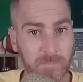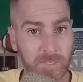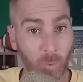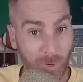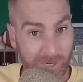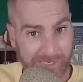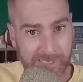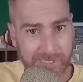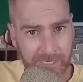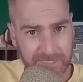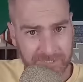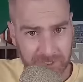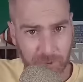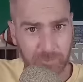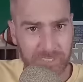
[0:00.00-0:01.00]
What are you going to
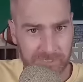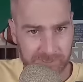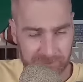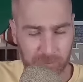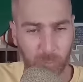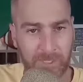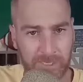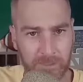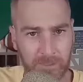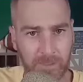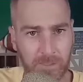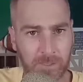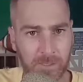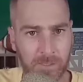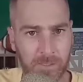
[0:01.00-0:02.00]
do this week?
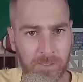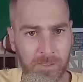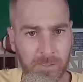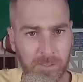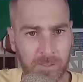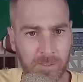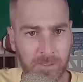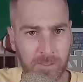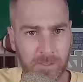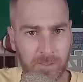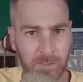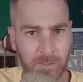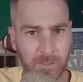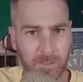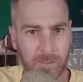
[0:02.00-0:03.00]

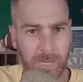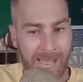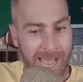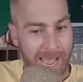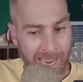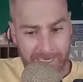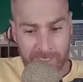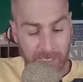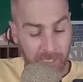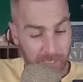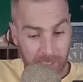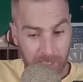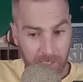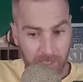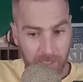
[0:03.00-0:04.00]
I
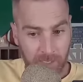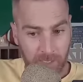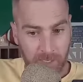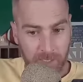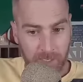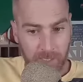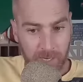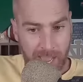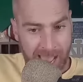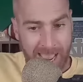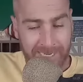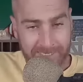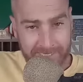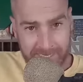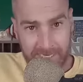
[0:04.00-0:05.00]

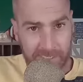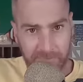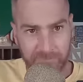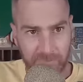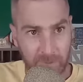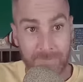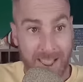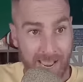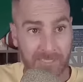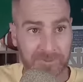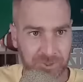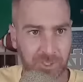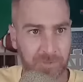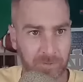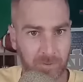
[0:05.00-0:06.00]
can't even
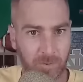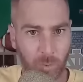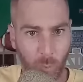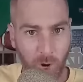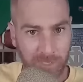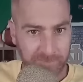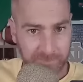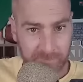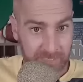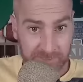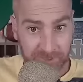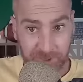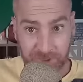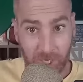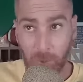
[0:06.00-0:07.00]
imagine what
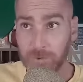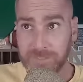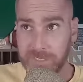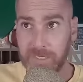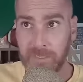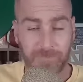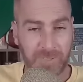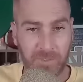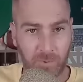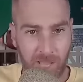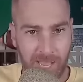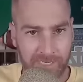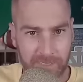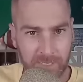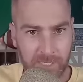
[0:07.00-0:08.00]
this show's going to be
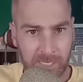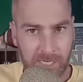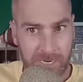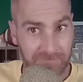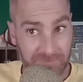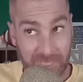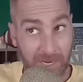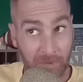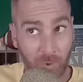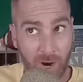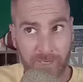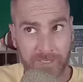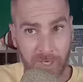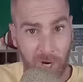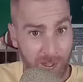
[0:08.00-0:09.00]
like if they
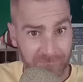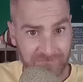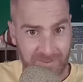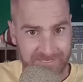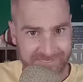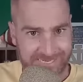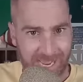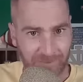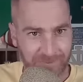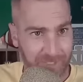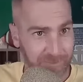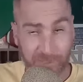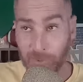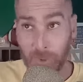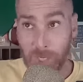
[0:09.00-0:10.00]
run an offense out there
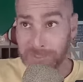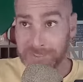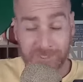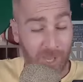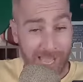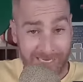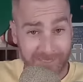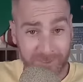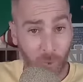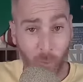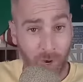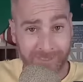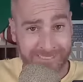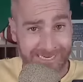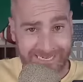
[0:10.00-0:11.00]
that looks like the
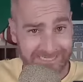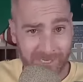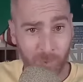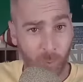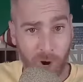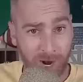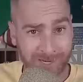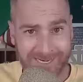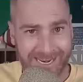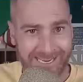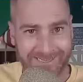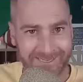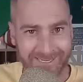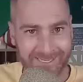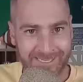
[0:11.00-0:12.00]
one that isn't working.
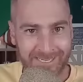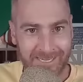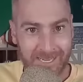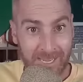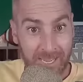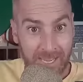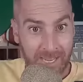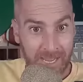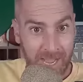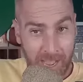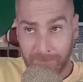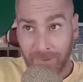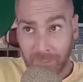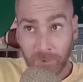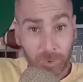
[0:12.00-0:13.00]

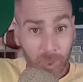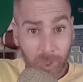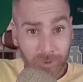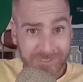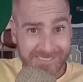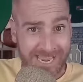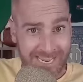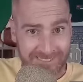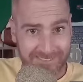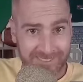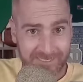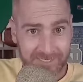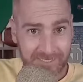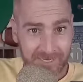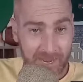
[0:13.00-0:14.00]
I'm going to lose it.
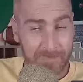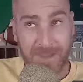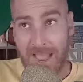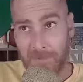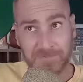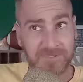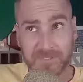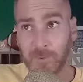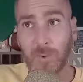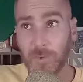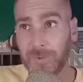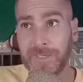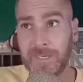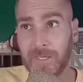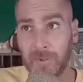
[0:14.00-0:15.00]
I'm
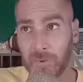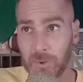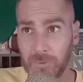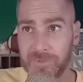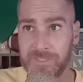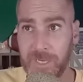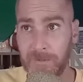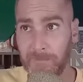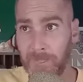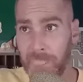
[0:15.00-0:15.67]
absolutely going to lose it.